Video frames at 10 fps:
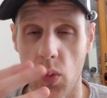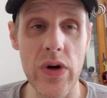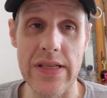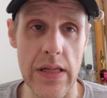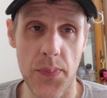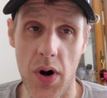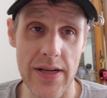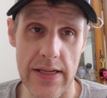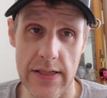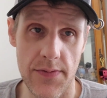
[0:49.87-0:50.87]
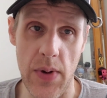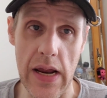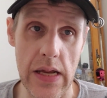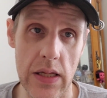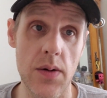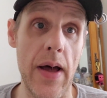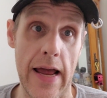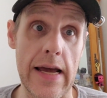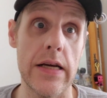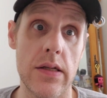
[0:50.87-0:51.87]
was in the process of making them
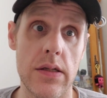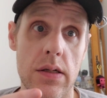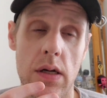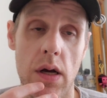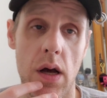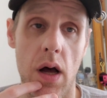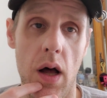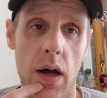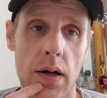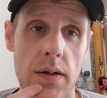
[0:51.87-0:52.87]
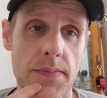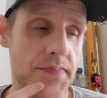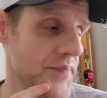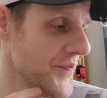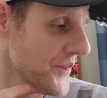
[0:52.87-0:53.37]
um,